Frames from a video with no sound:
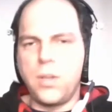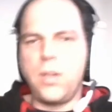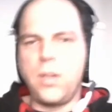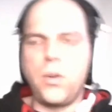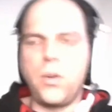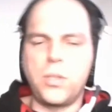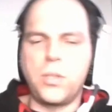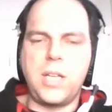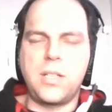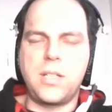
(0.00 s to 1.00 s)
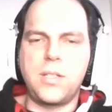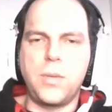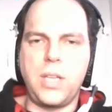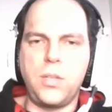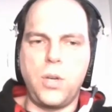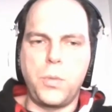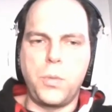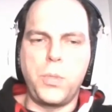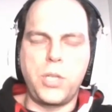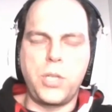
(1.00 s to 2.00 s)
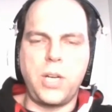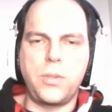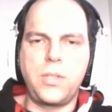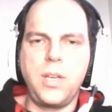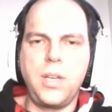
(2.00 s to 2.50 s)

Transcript: automation so that you don't push out